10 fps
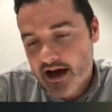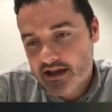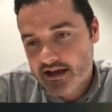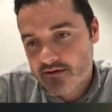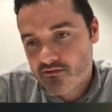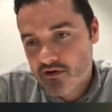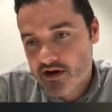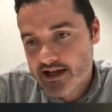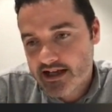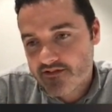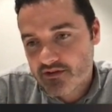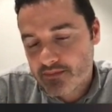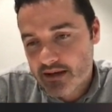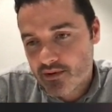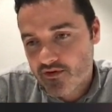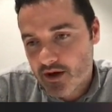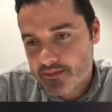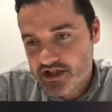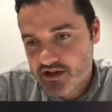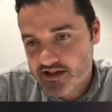I think it really gives people the
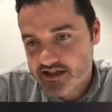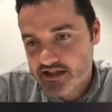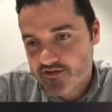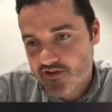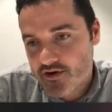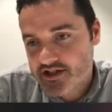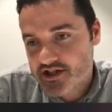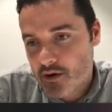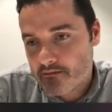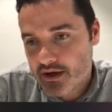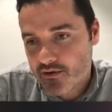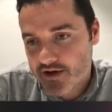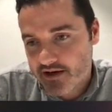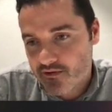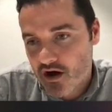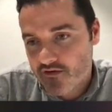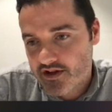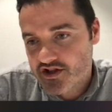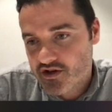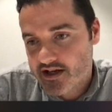opportunity to focus on building rather
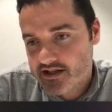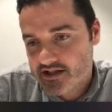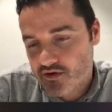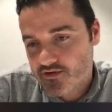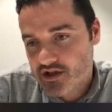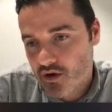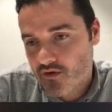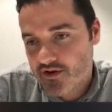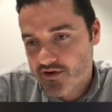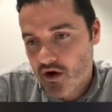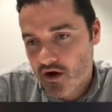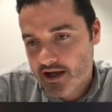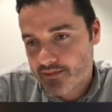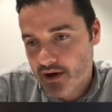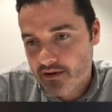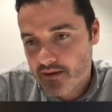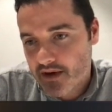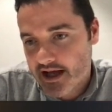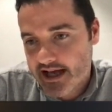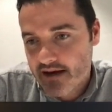than trying to sort of solve a gnarly problem
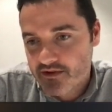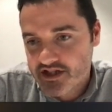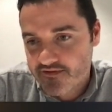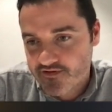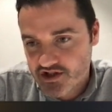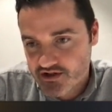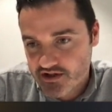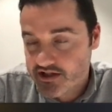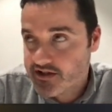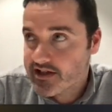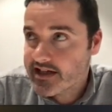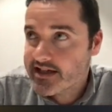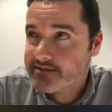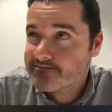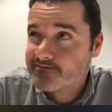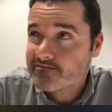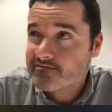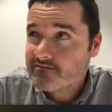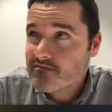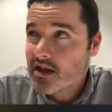like how much infrastructure you need.
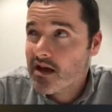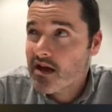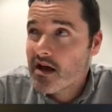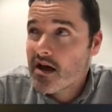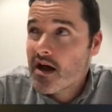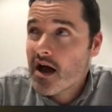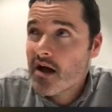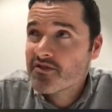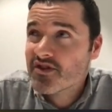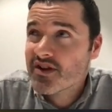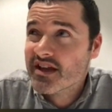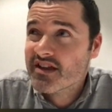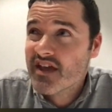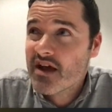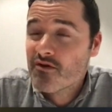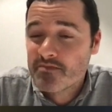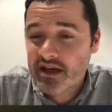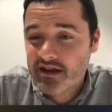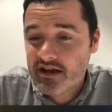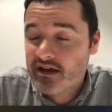Um, so I think they would
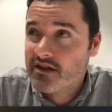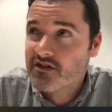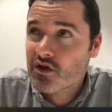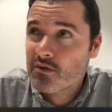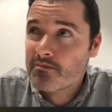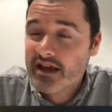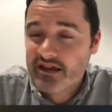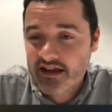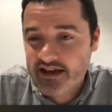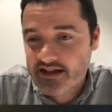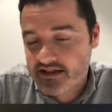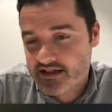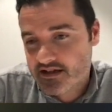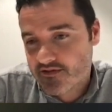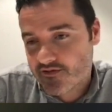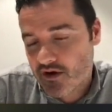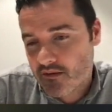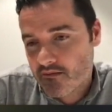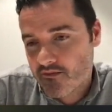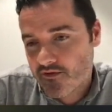be the the two big things
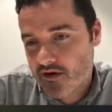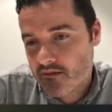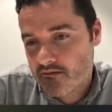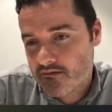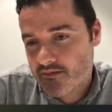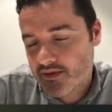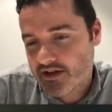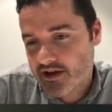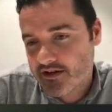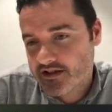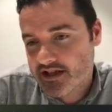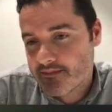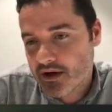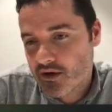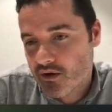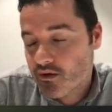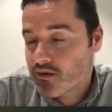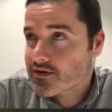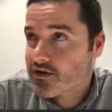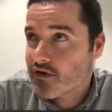from from you know
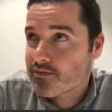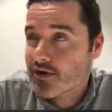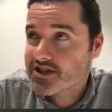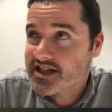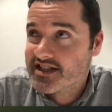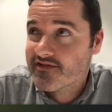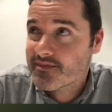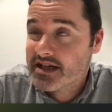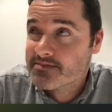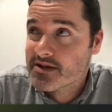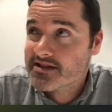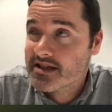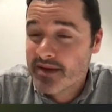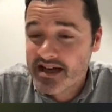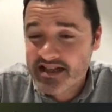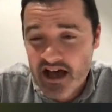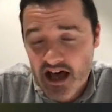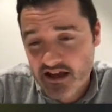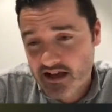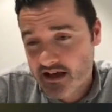typical sort of projects I've experienced in the past.
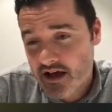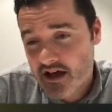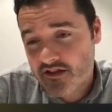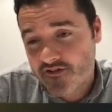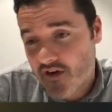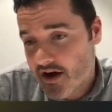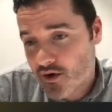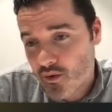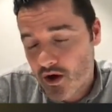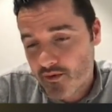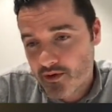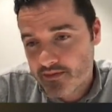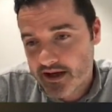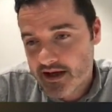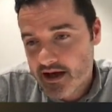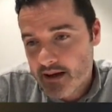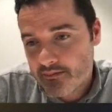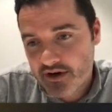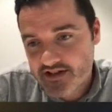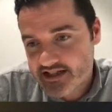I think the final one would be
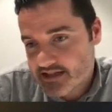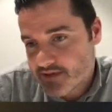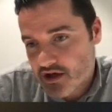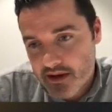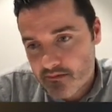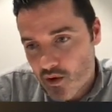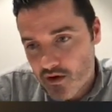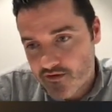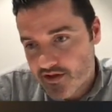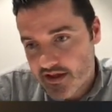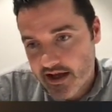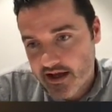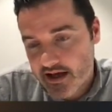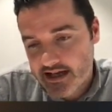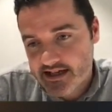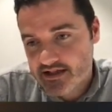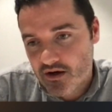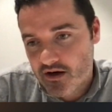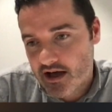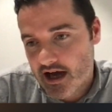privacy is becoming more of a thing, and it's
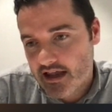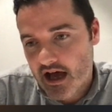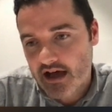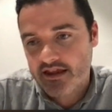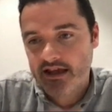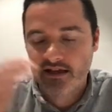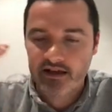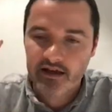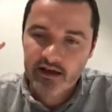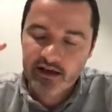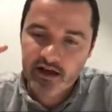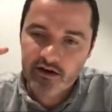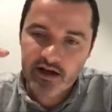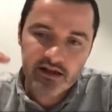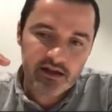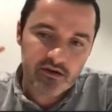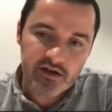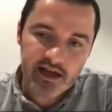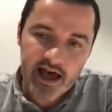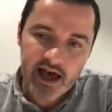not. I, I think you know in the
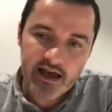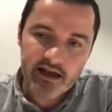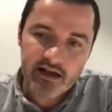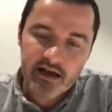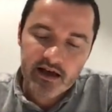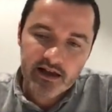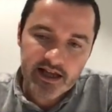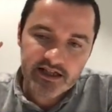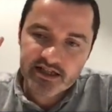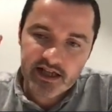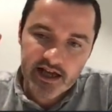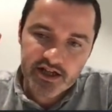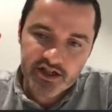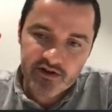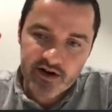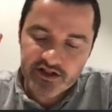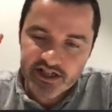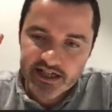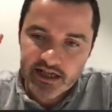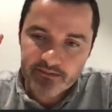UK legislation around
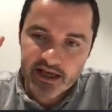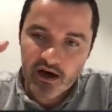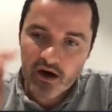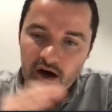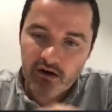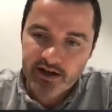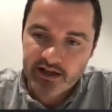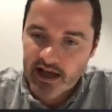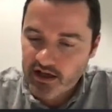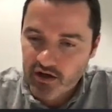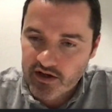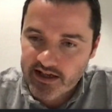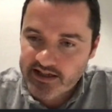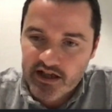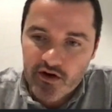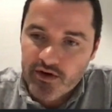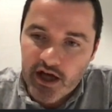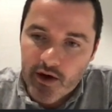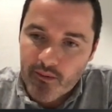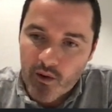GDPR and, and cookies, it's only
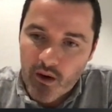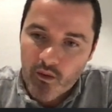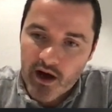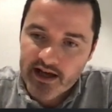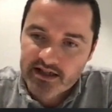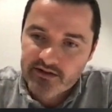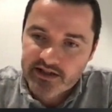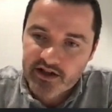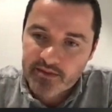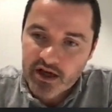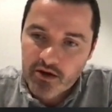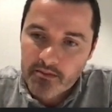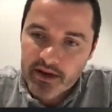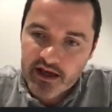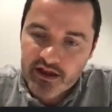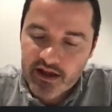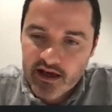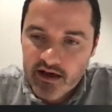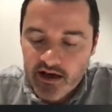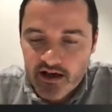going one way, so it's going to become a bigger
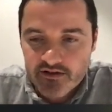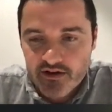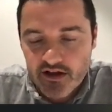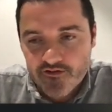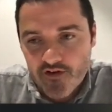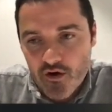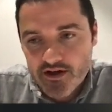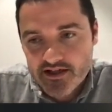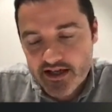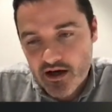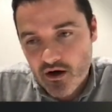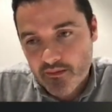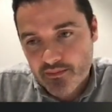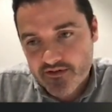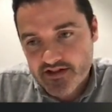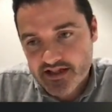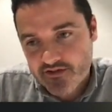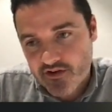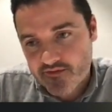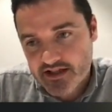thing. So I think focusing on privacy
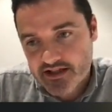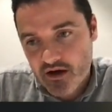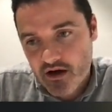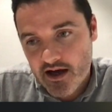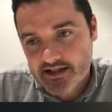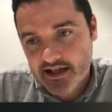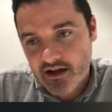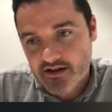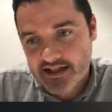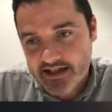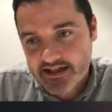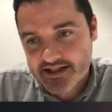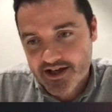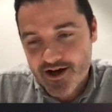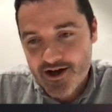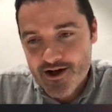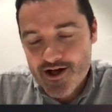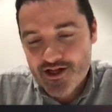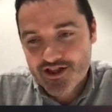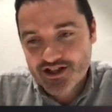from the start is a lot easier
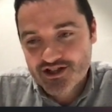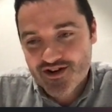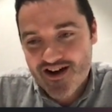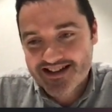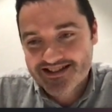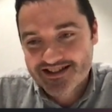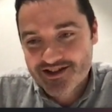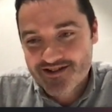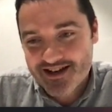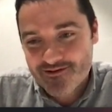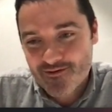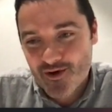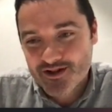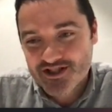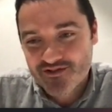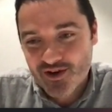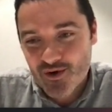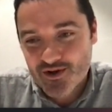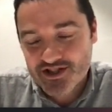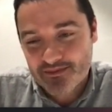than trying to do it once you've
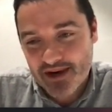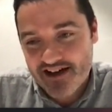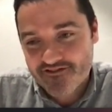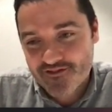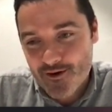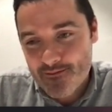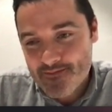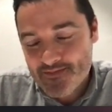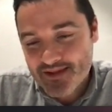launched a platform.